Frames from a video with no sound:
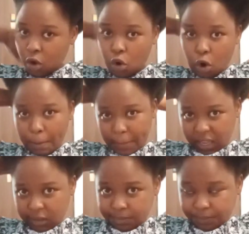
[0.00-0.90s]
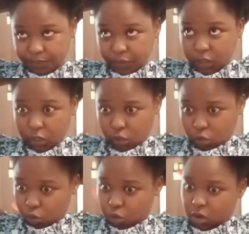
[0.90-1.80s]
combing,
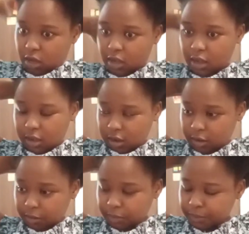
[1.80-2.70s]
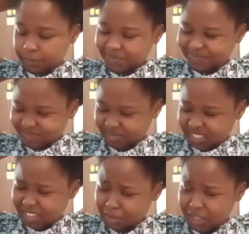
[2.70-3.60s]
so
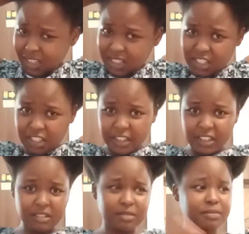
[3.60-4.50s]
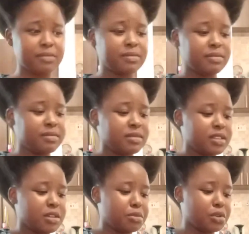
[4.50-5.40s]
my hair is shedding
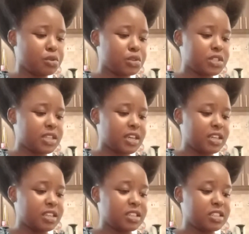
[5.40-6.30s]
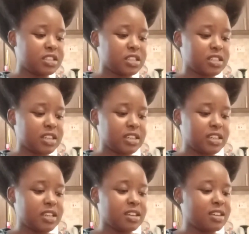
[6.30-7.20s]
because I just
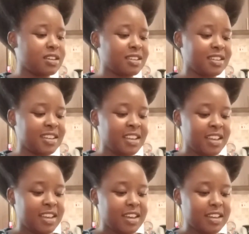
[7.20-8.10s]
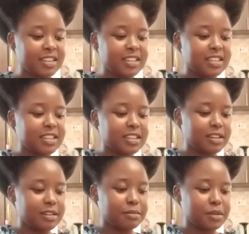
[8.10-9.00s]
undid
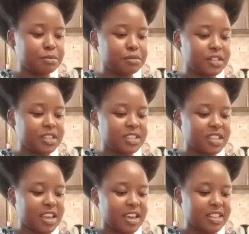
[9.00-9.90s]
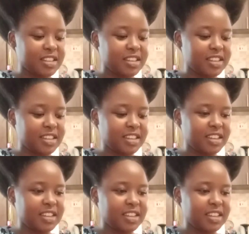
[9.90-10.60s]
my braids the other day.